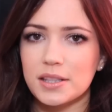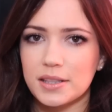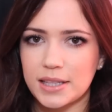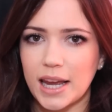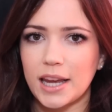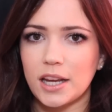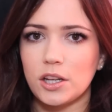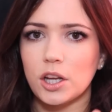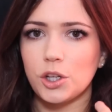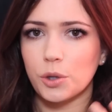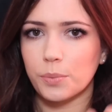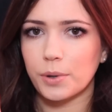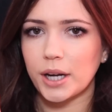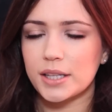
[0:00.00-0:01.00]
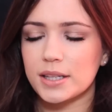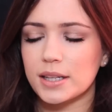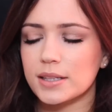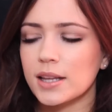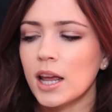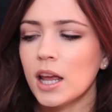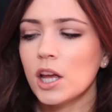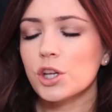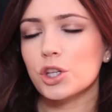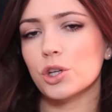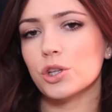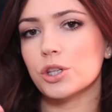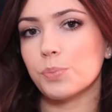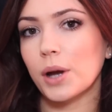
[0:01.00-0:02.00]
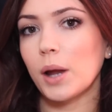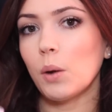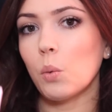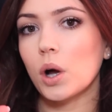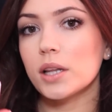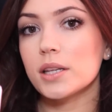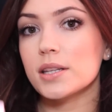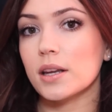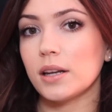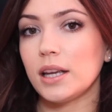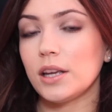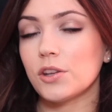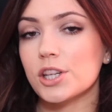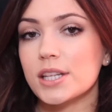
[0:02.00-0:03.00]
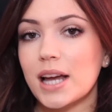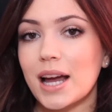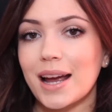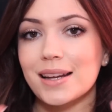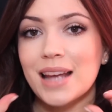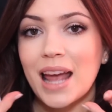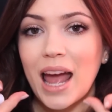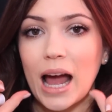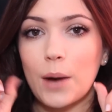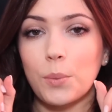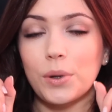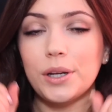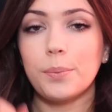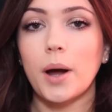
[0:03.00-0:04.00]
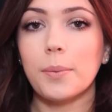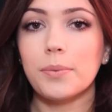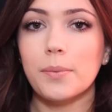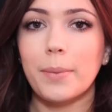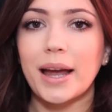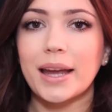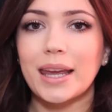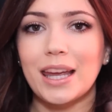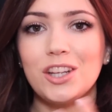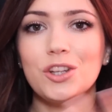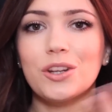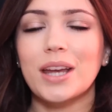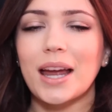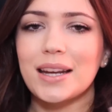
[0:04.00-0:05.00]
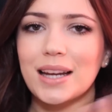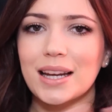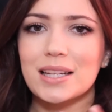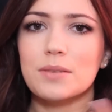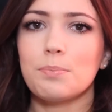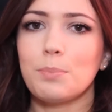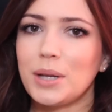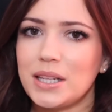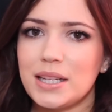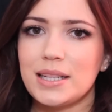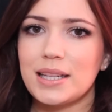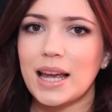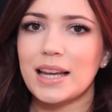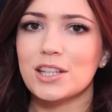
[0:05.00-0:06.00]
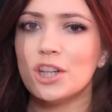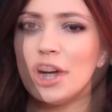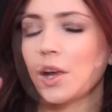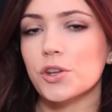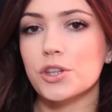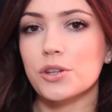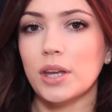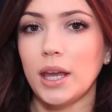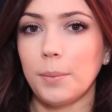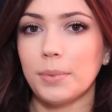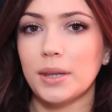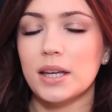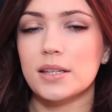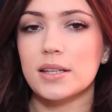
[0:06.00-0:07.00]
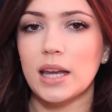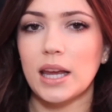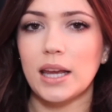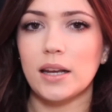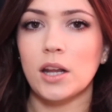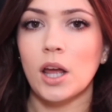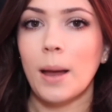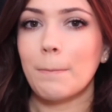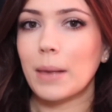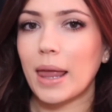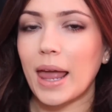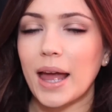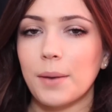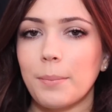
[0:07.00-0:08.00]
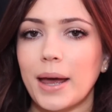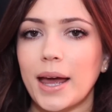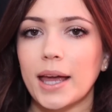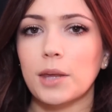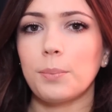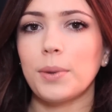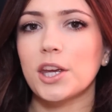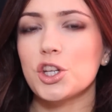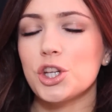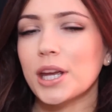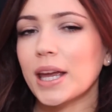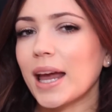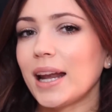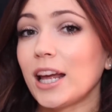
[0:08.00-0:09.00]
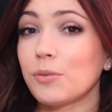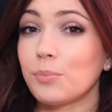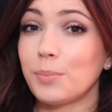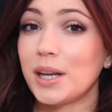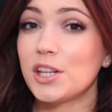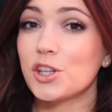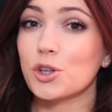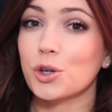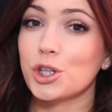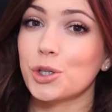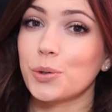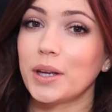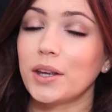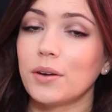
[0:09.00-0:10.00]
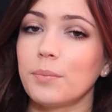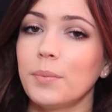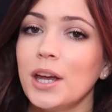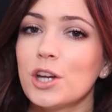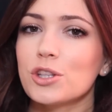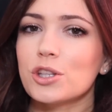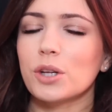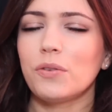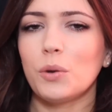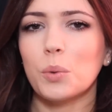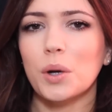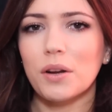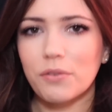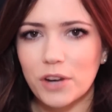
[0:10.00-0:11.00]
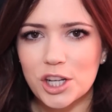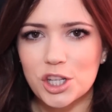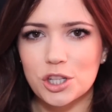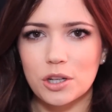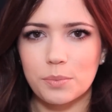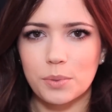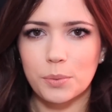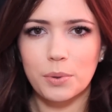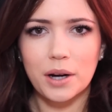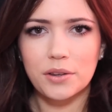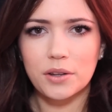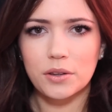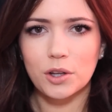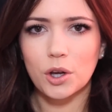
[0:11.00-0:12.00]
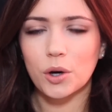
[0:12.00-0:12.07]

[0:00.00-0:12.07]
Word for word: stain your braces. So spray once on either side, and when you pop them back in you'll get a nice minty taste. I also keep this in my handbag because you can't have mint or chewing gum, so if you want to freshen up your breath on the